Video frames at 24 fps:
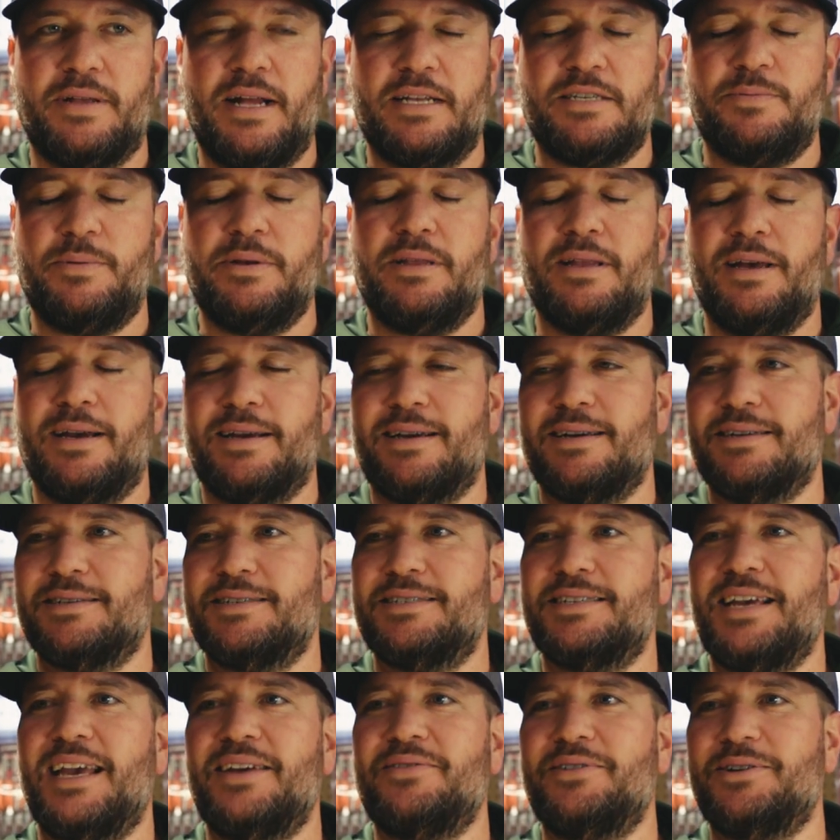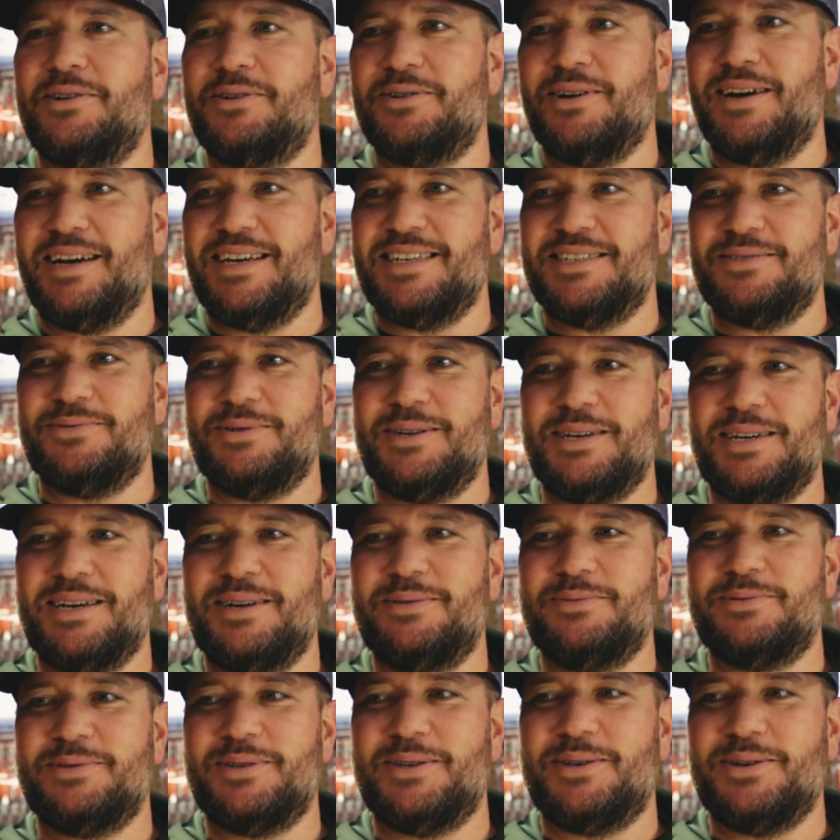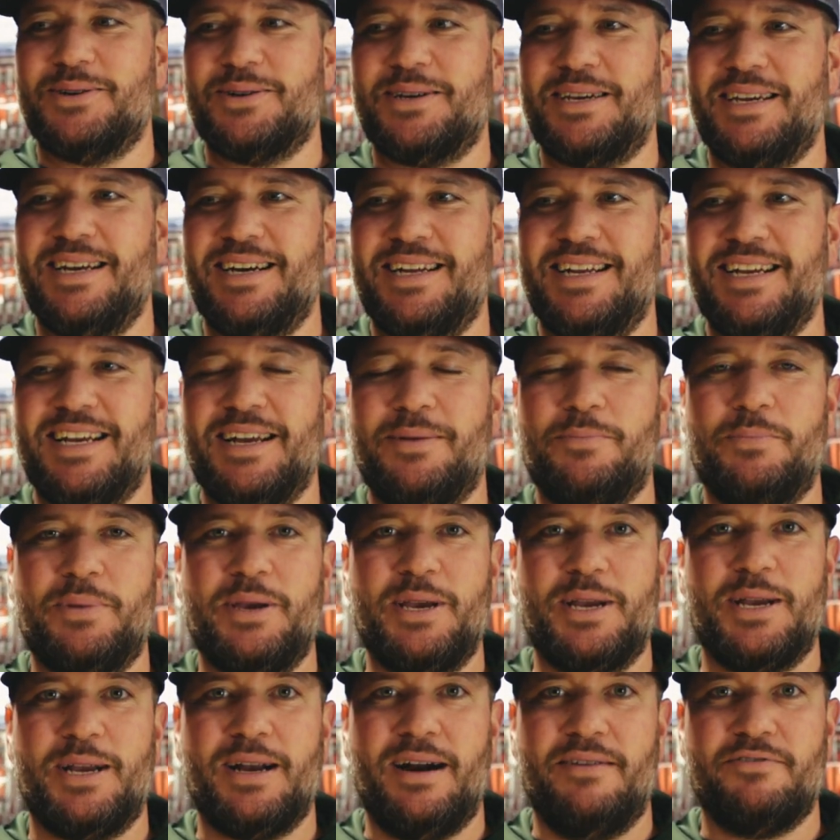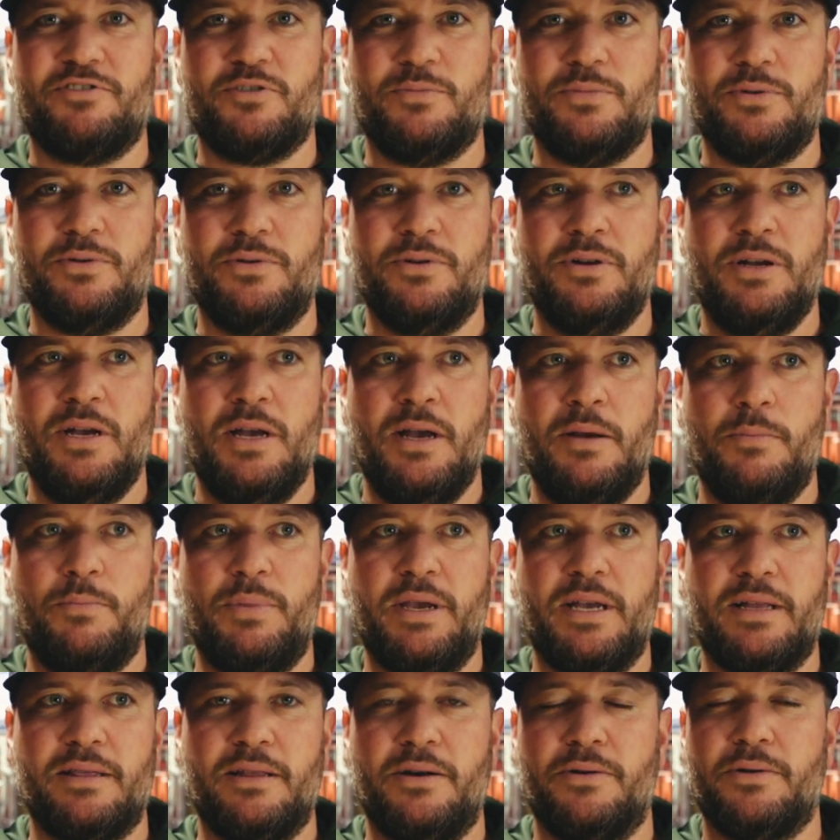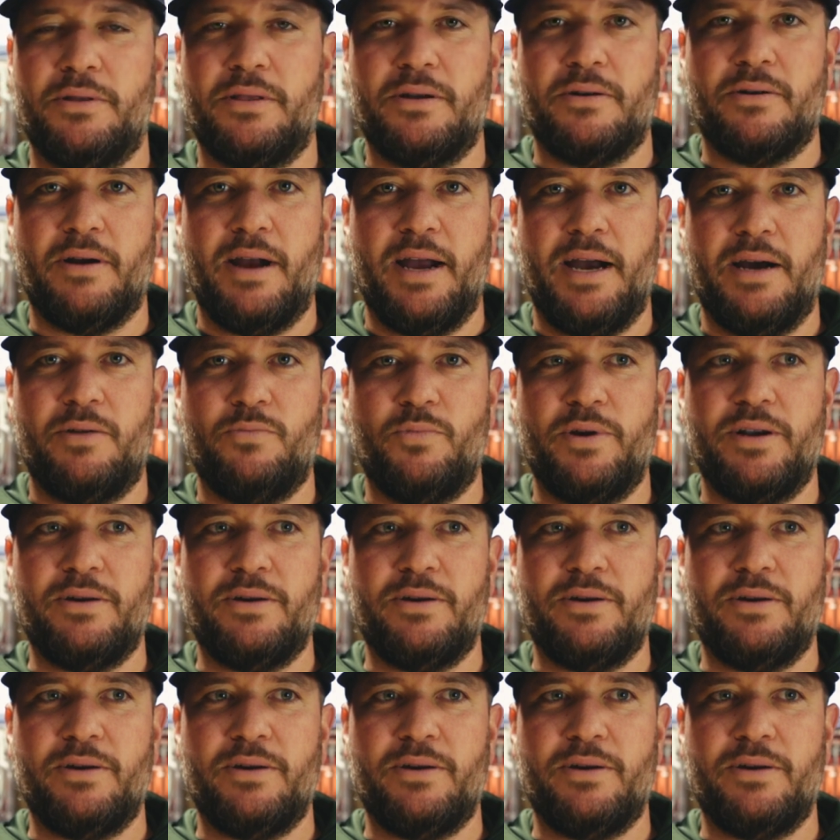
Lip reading: That's been like a saving grace when it comes to turkey hunting and being comfortable, being low to the ground.